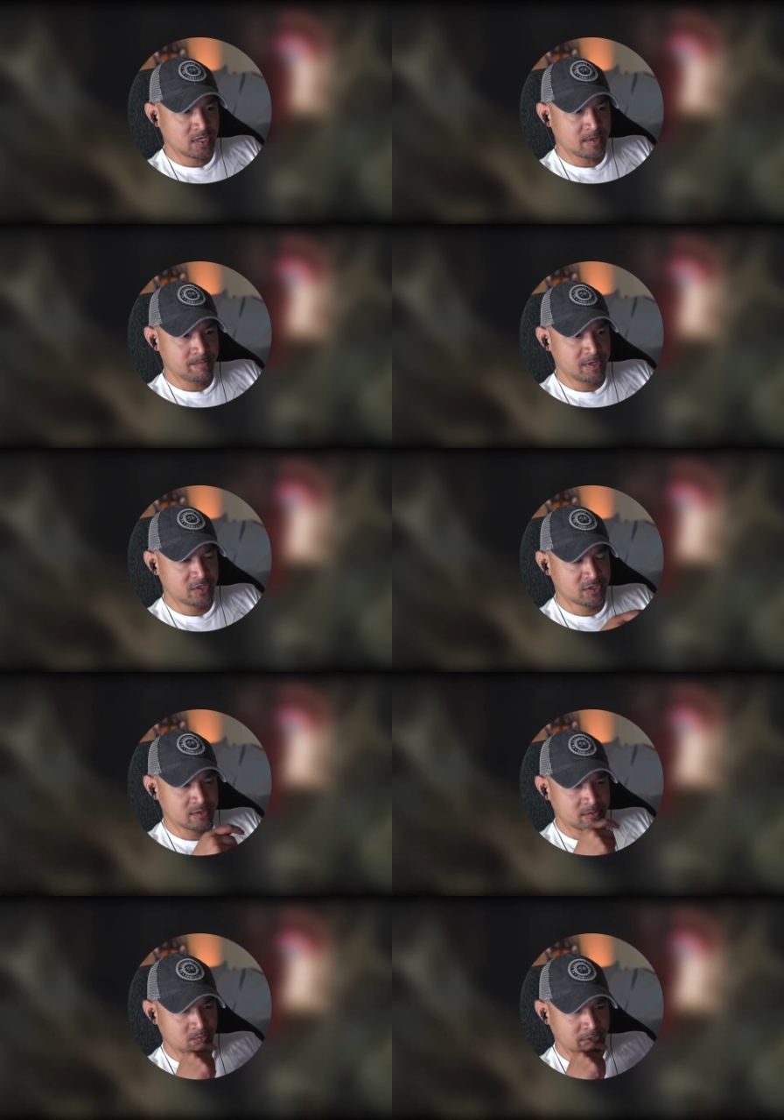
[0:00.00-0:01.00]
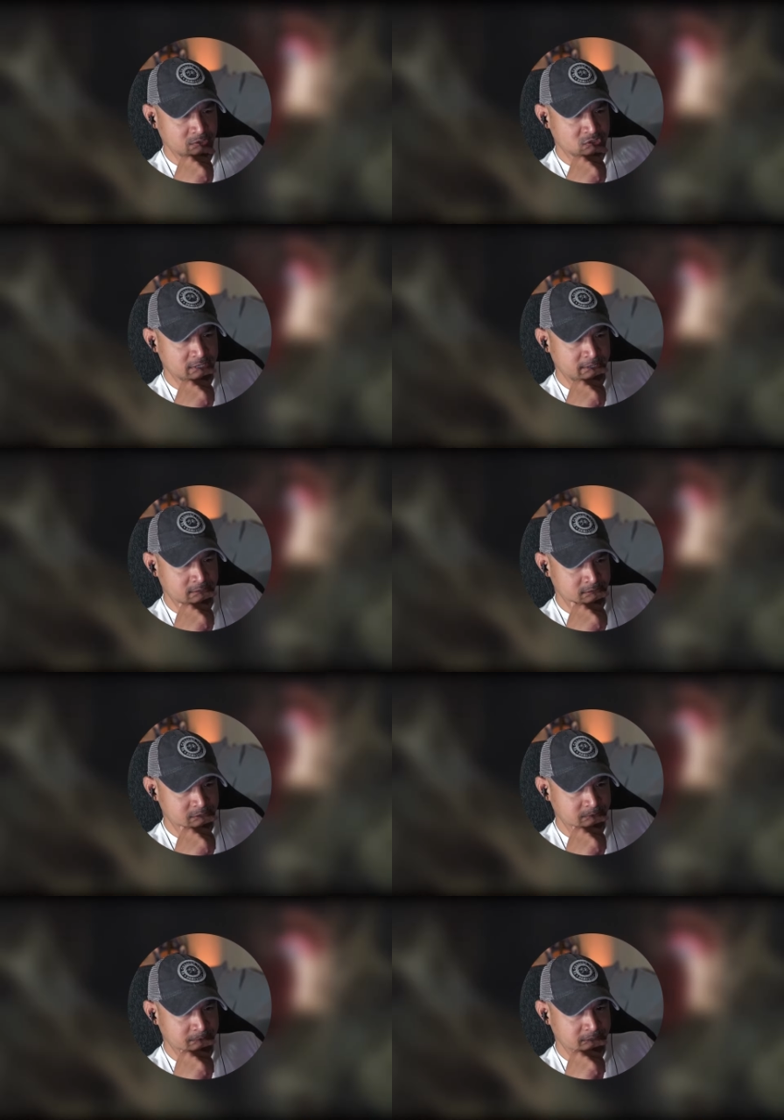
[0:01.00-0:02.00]
There's like a miniature wheelchair or
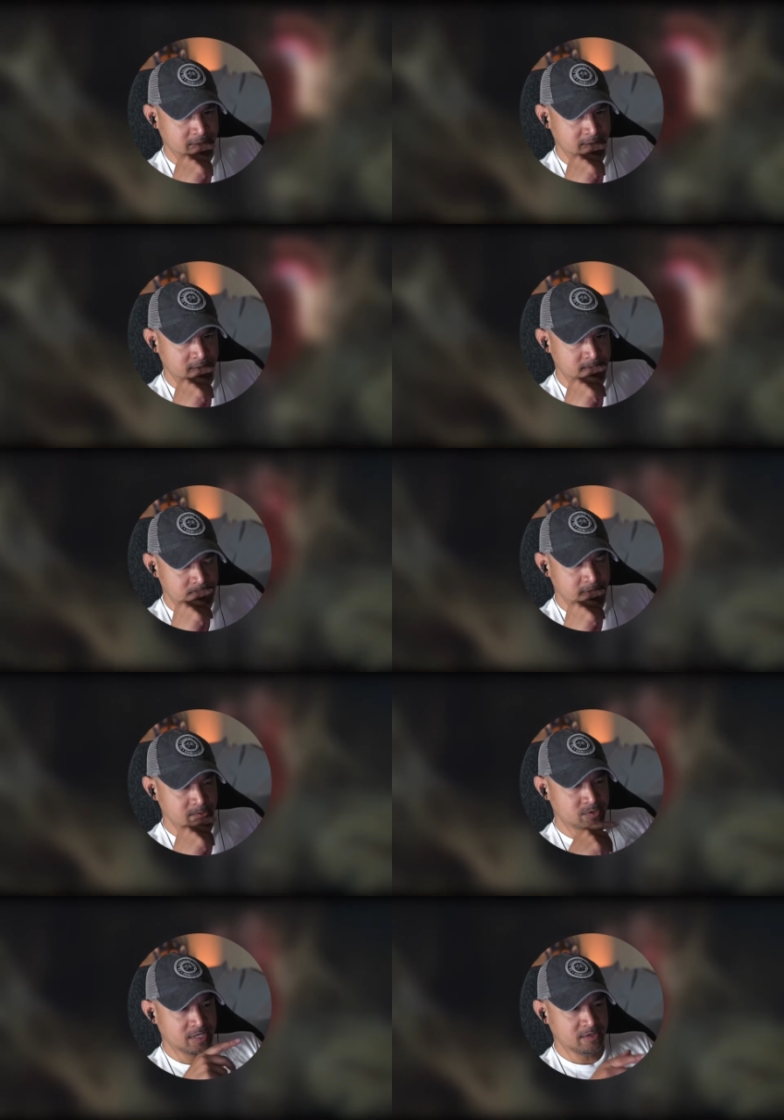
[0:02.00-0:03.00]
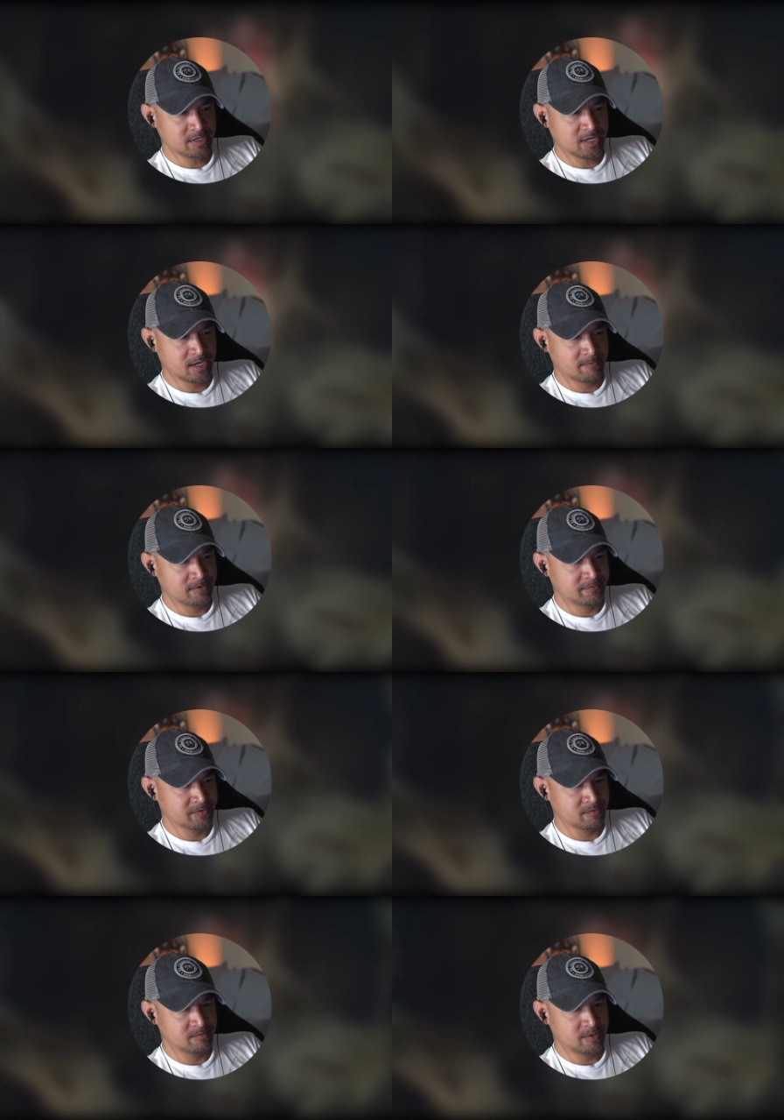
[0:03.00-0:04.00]
something there. Wait, was that on the cover of
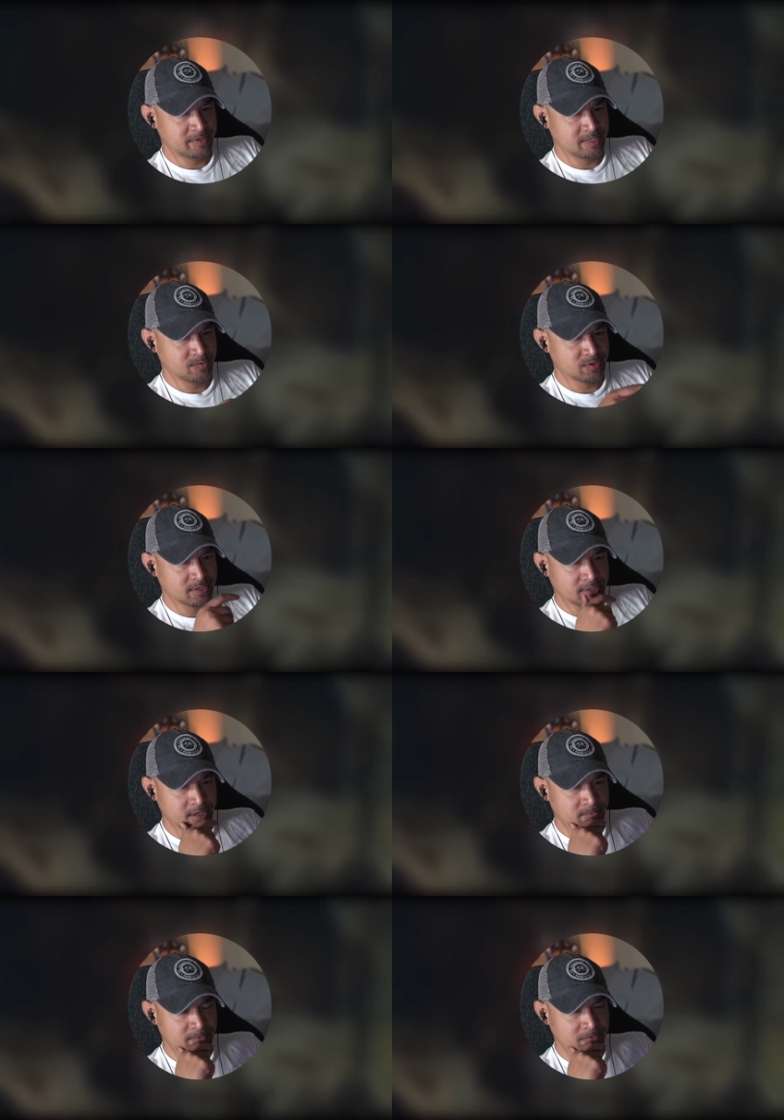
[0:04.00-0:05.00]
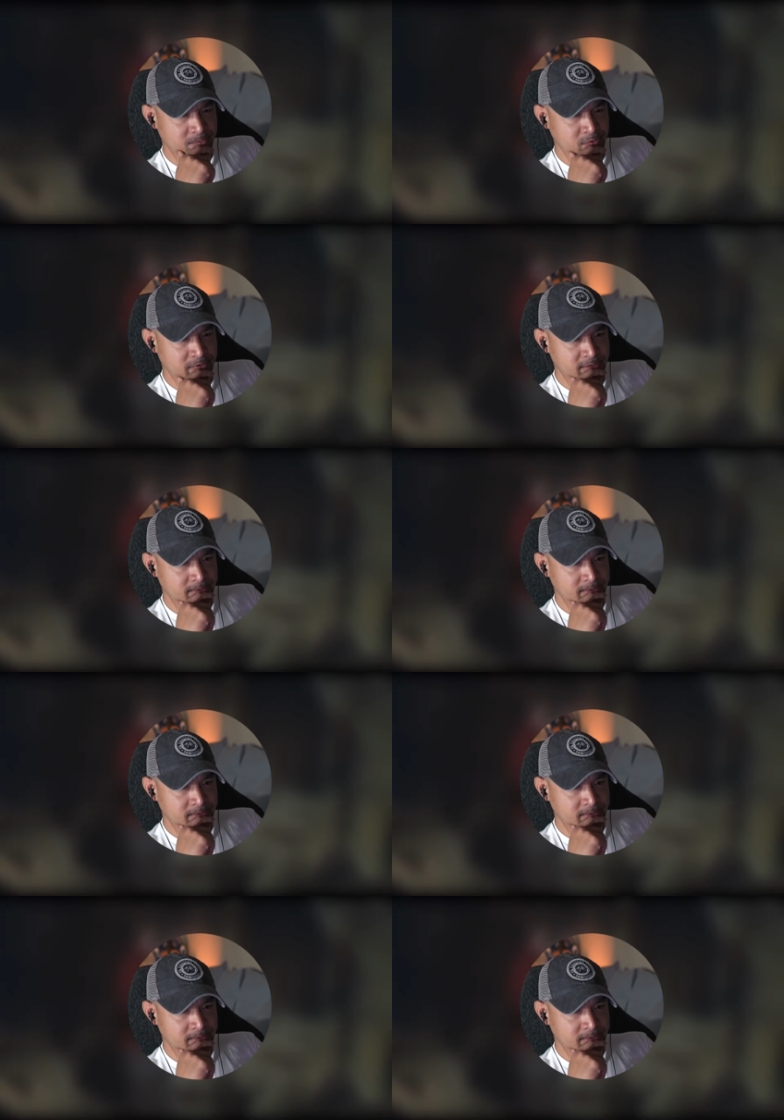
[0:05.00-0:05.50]
the... I think that was on the cover of the movie.